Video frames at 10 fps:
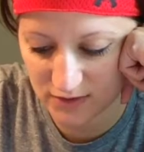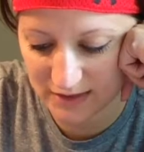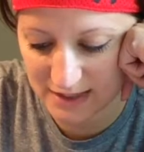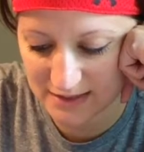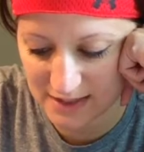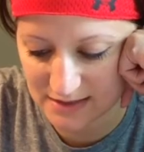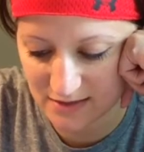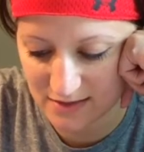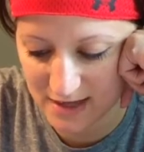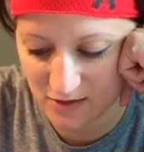eat
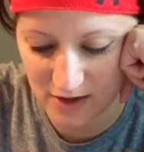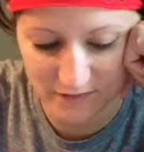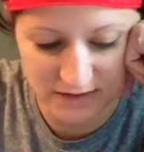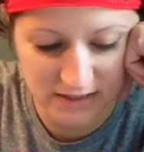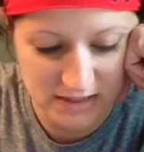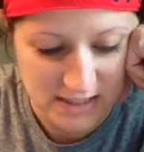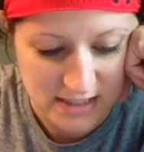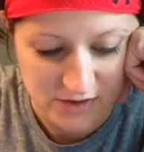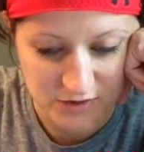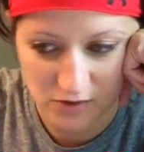that often.
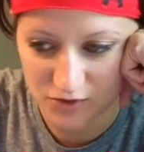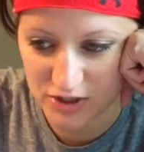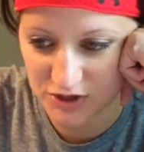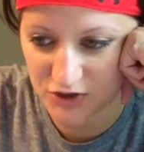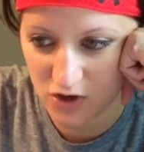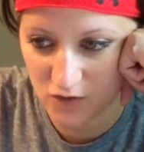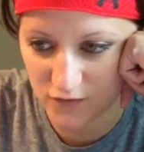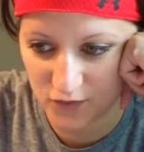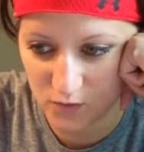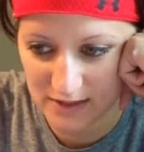So it'll just go
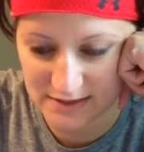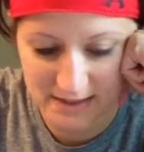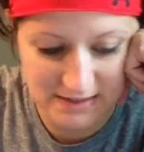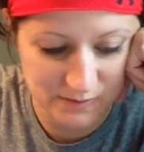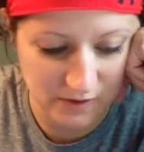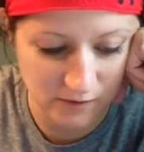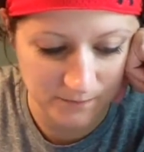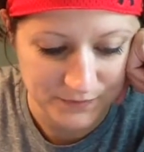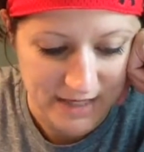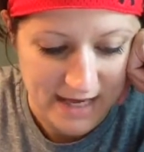for Wednesday's meal.
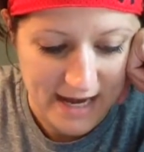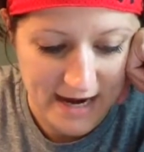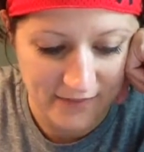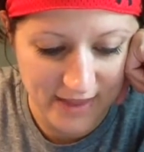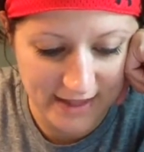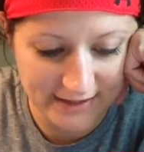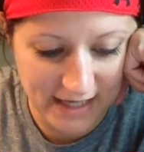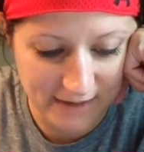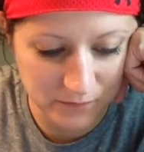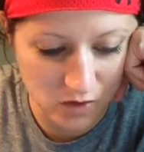And then
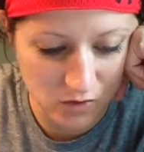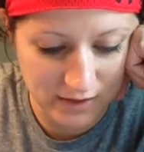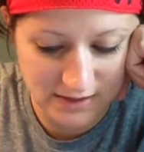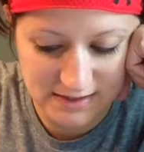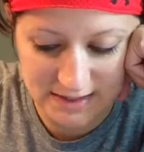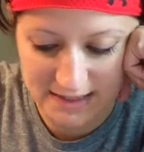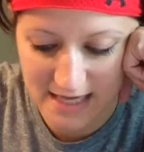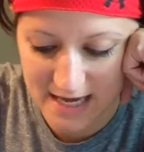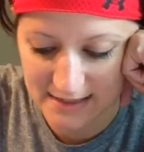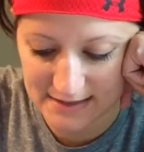I'm going to
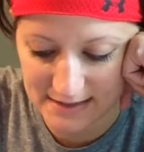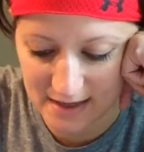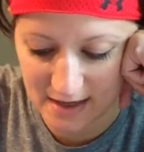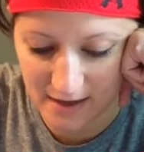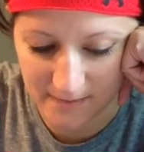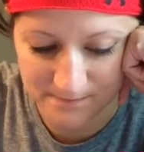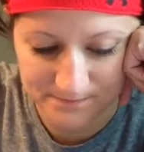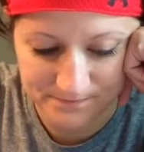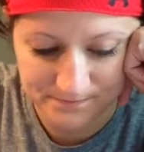get some